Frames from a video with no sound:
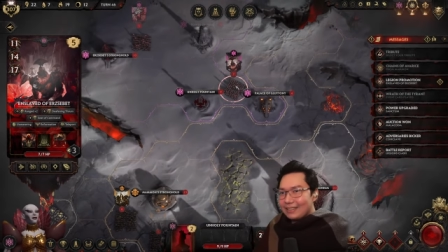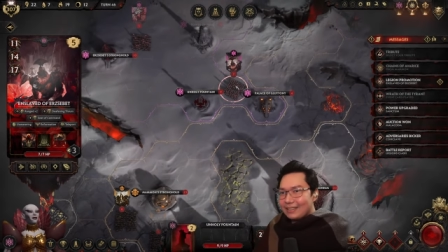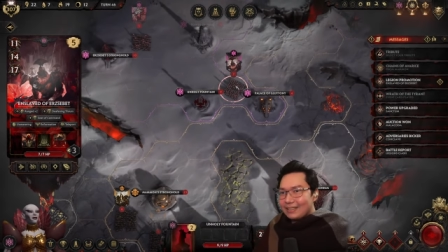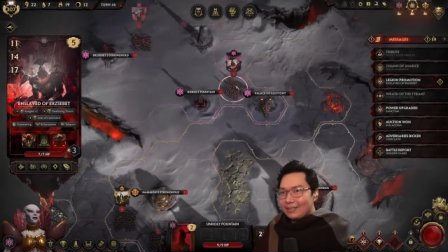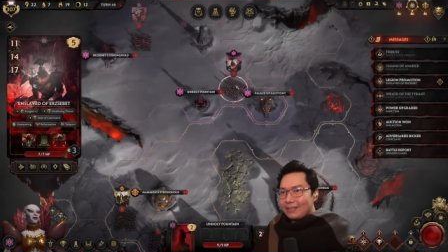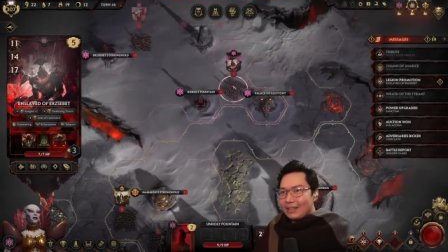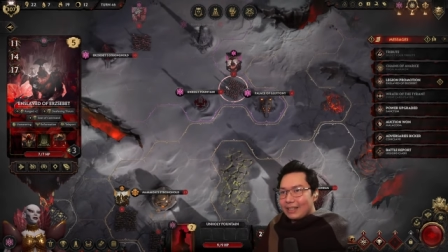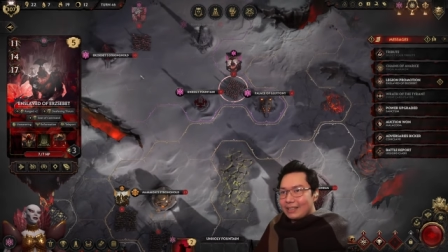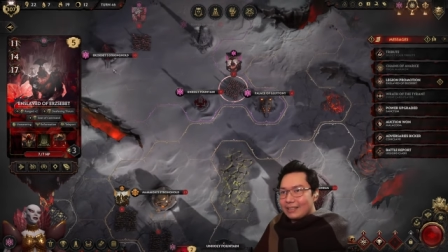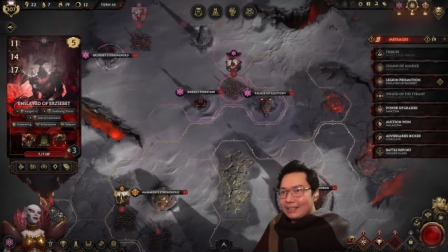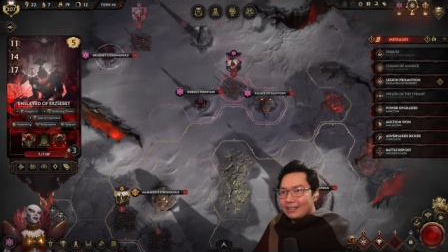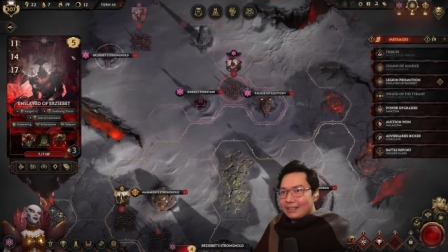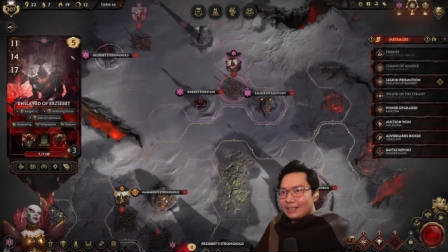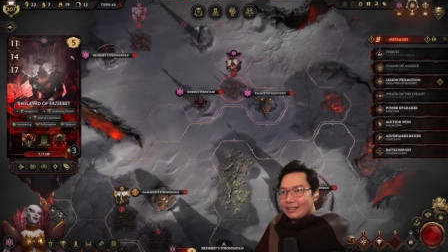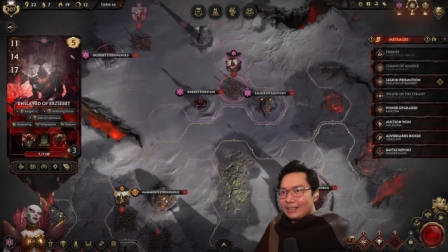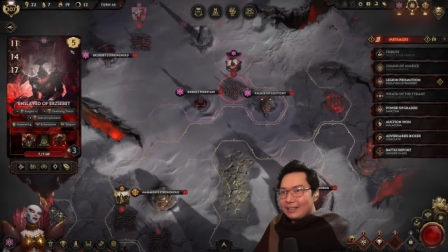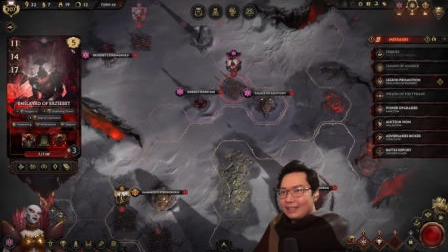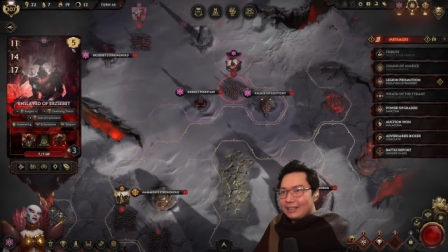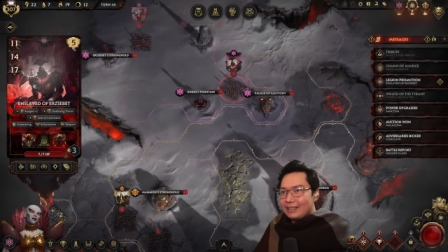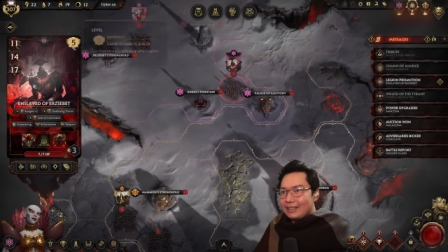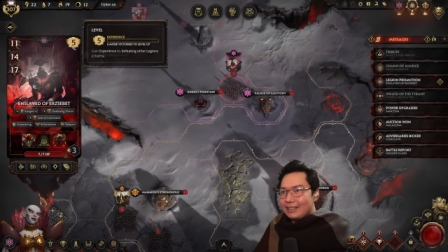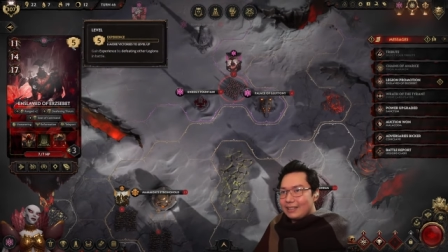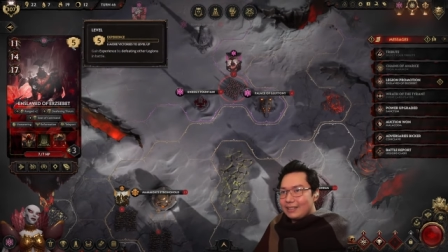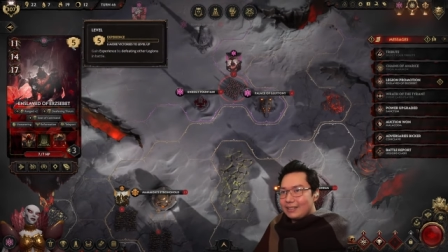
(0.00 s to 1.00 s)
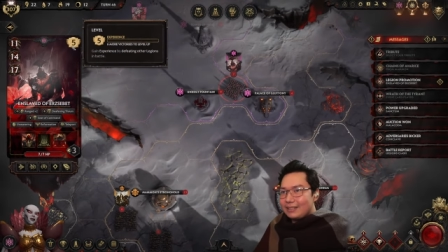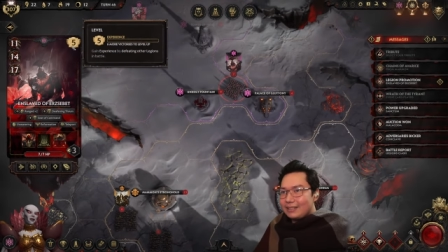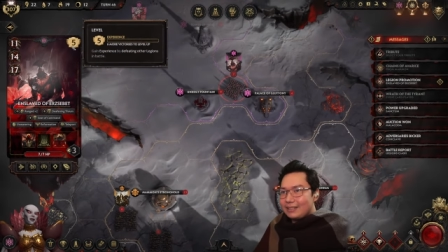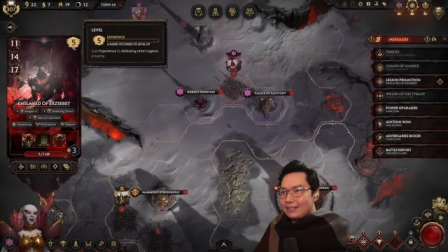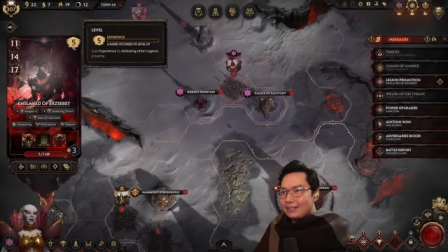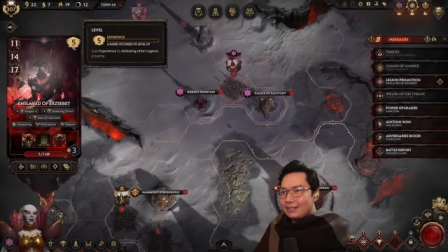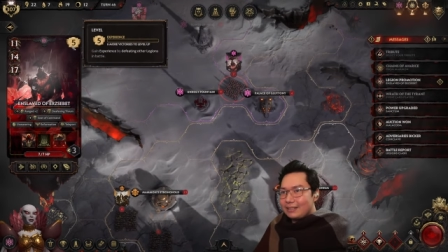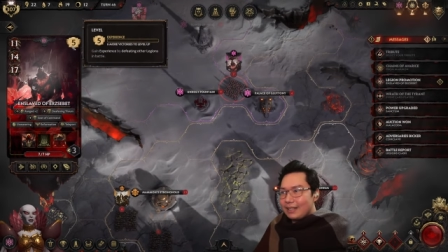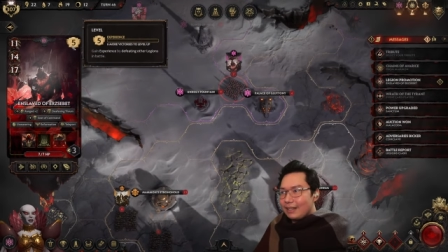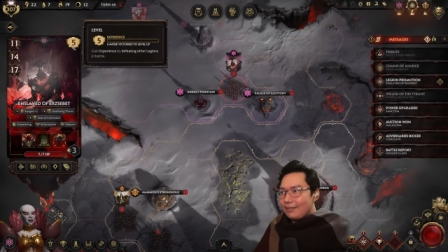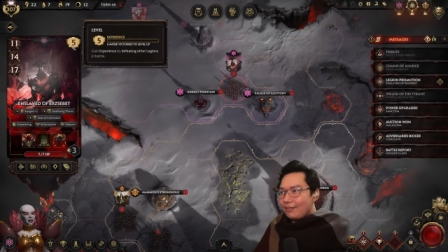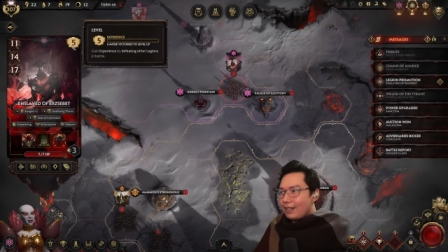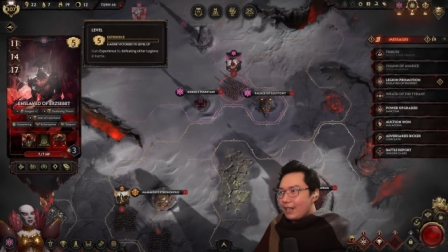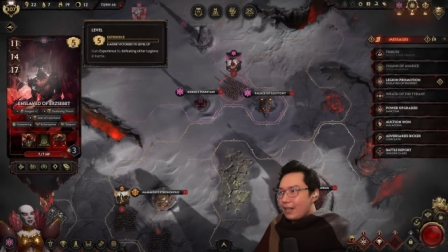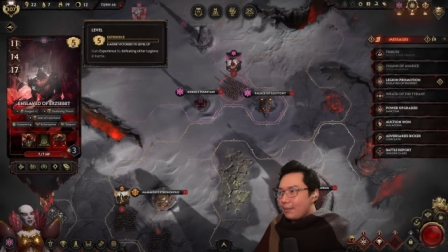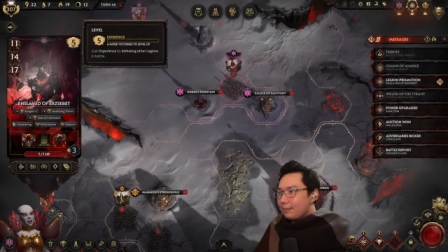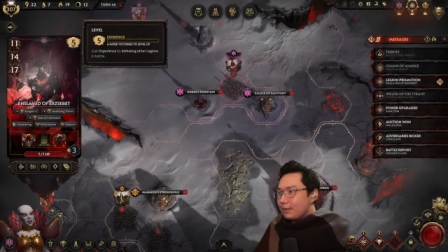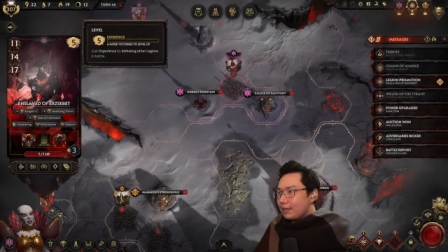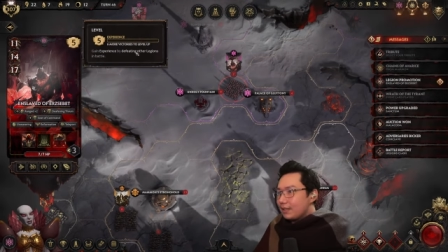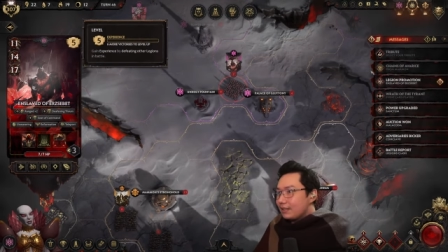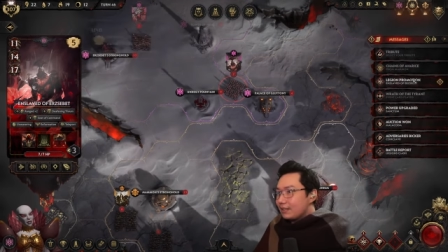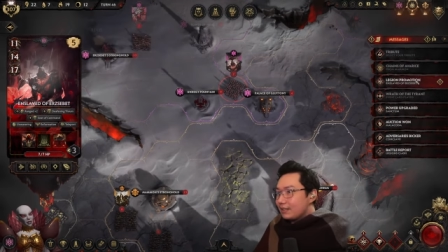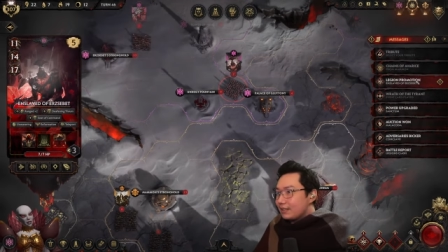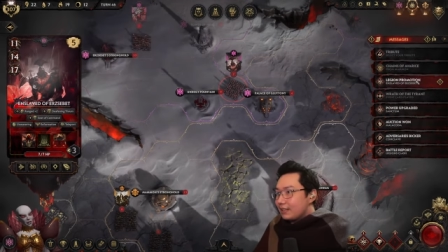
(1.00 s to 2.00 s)
Wait, didn't this level up?
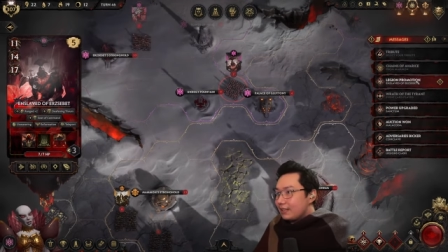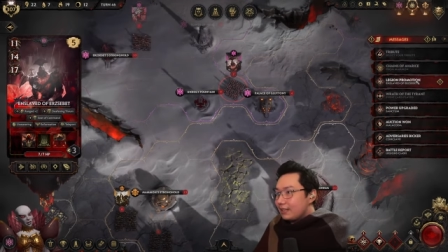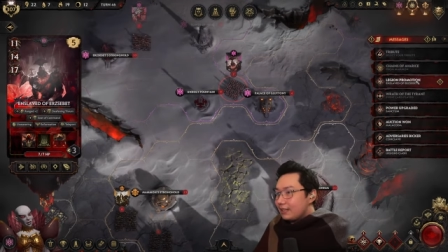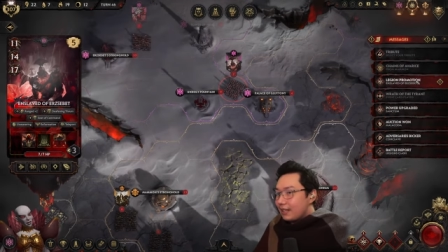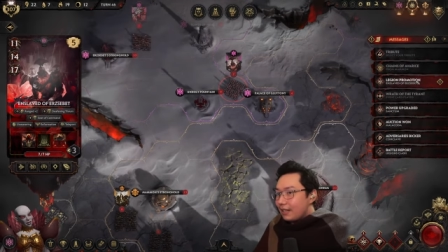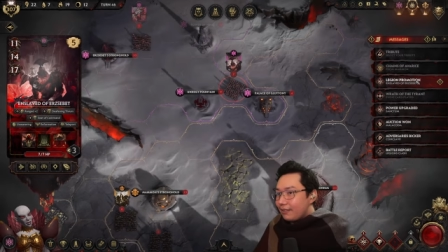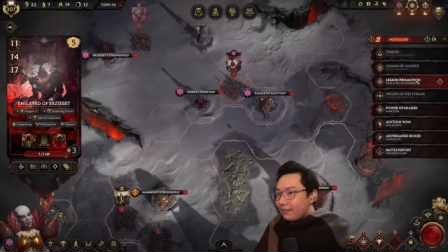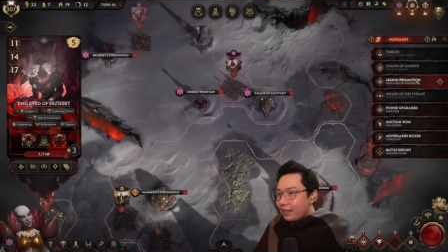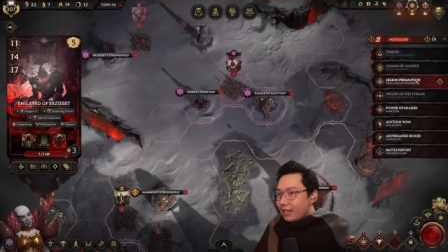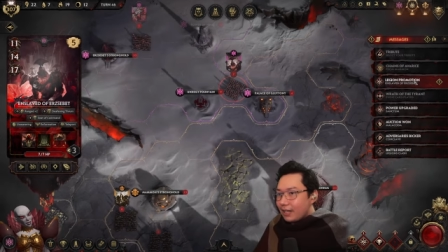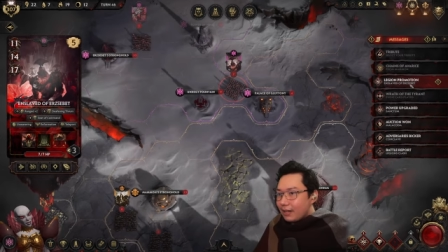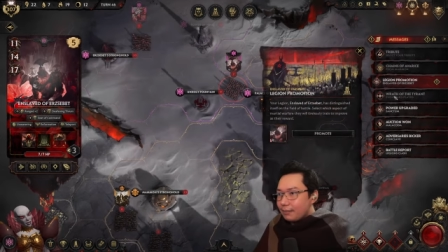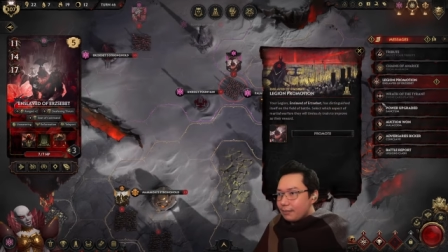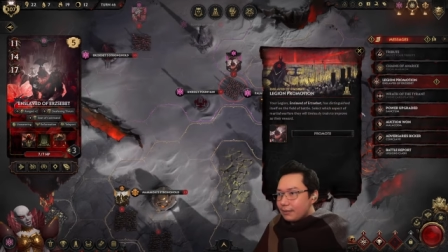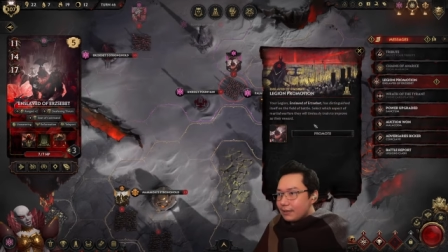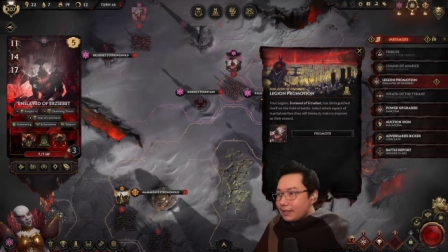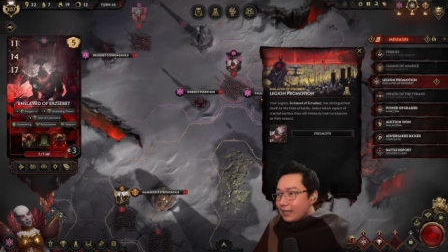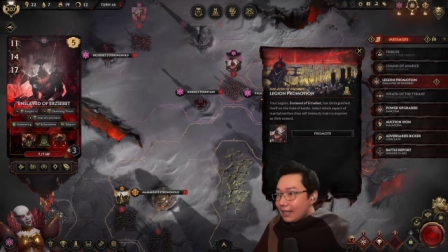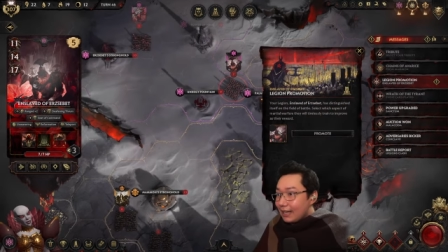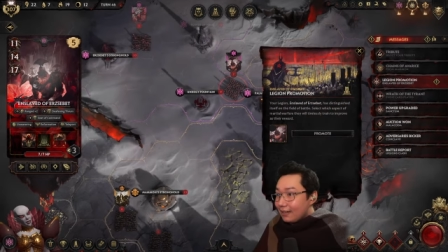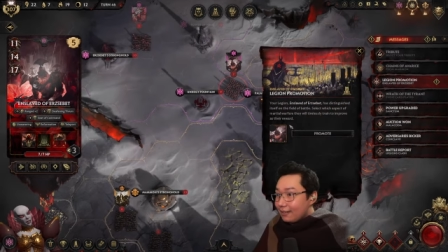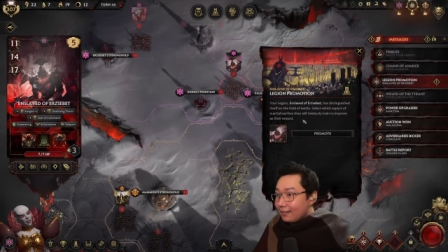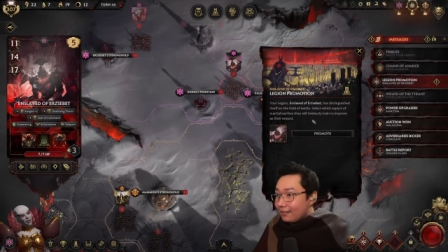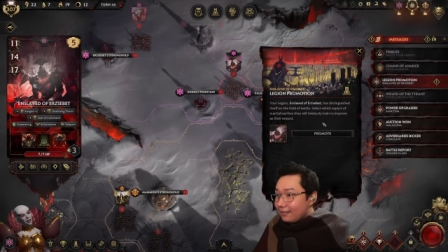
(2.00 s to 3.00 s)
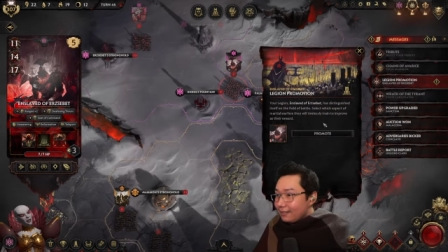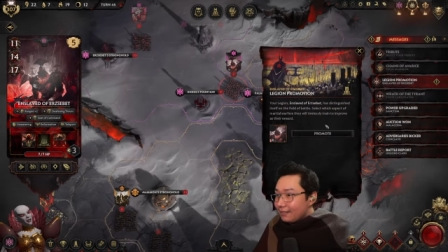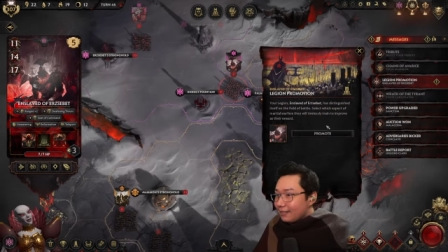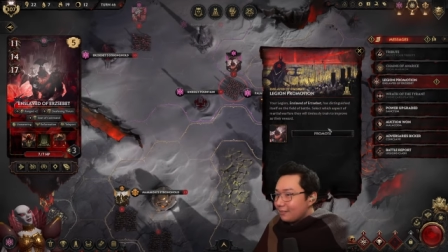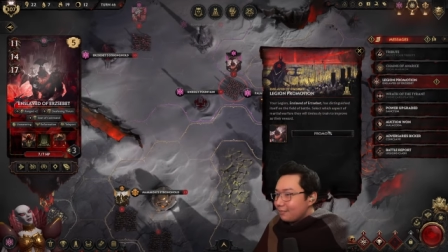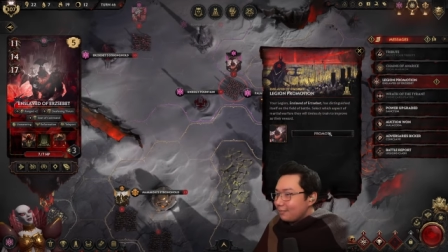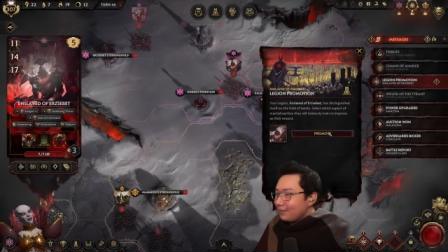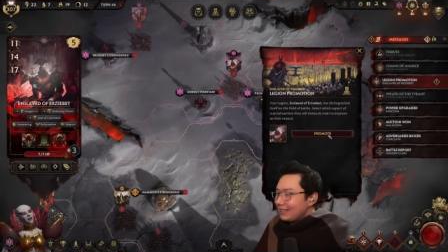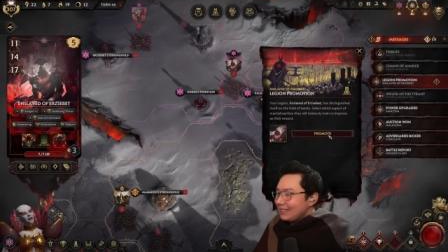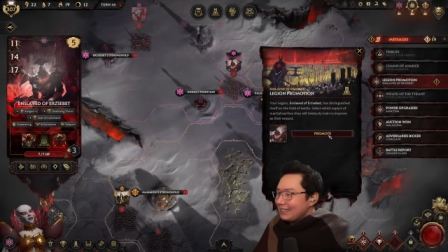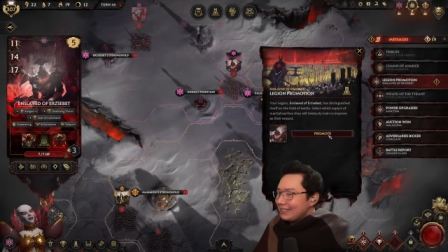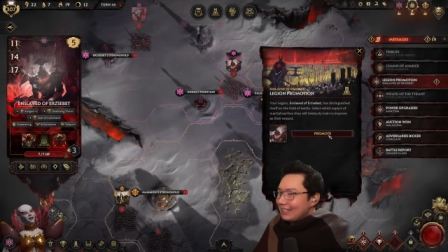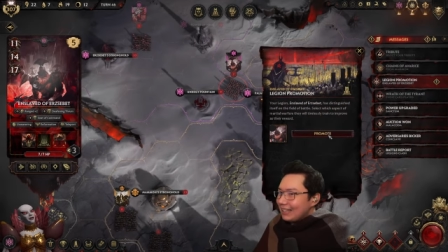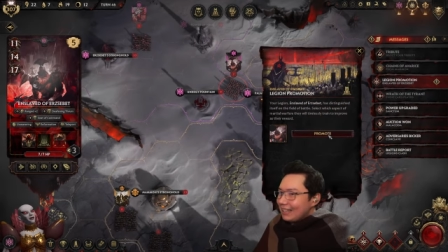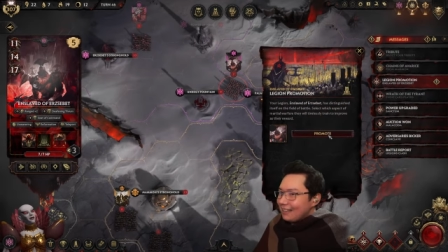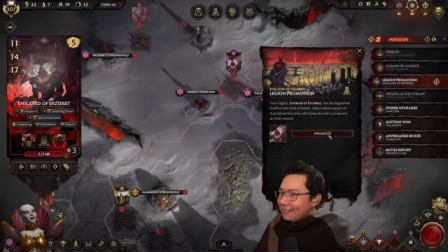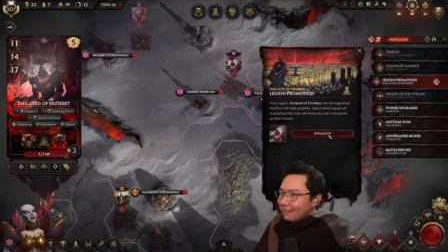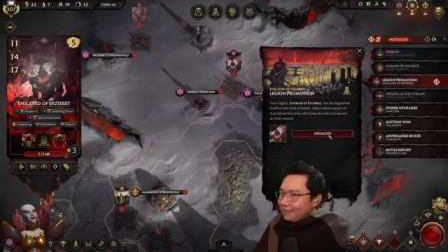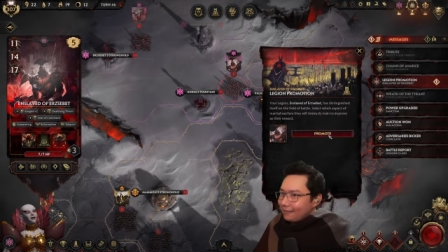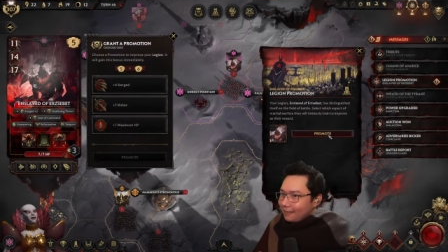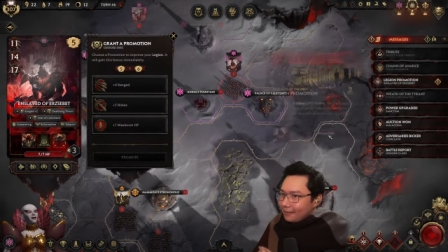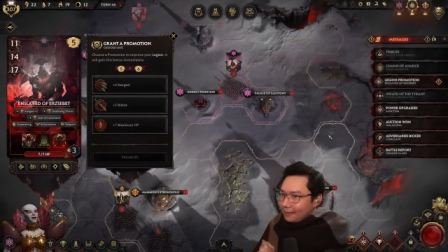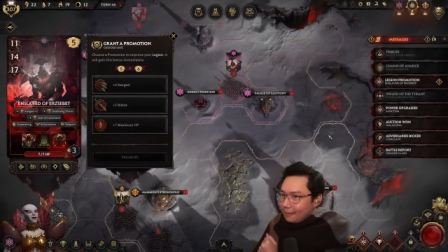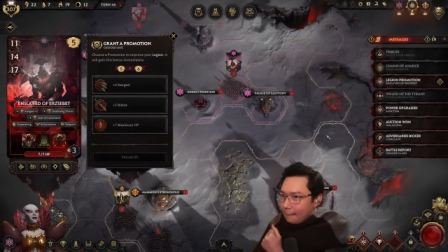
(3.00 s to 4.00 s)
This did level up. Health, please,
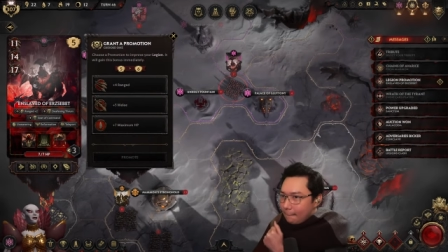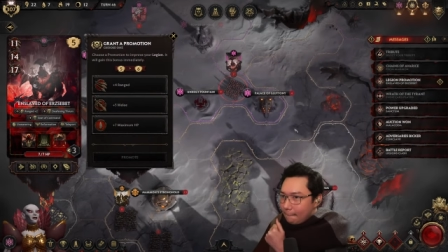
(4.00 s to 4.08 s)
health.